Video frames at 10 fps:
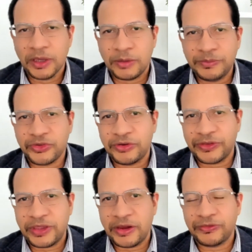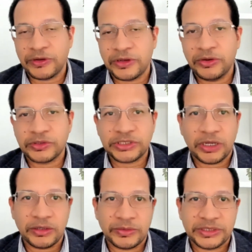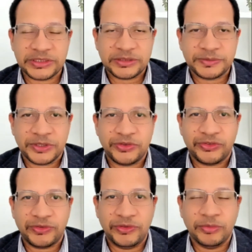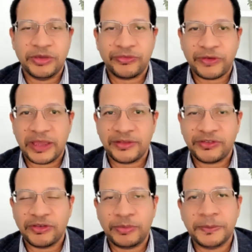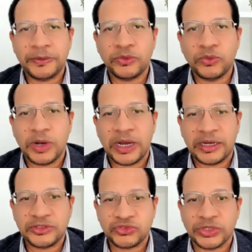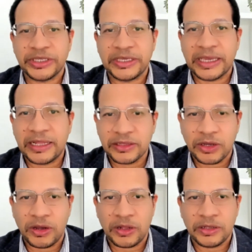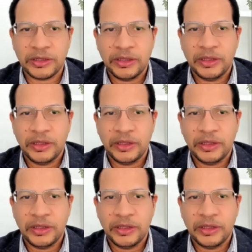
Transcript: Observe carefully your tolerance, because you may find, say, people who are drinking alcohol,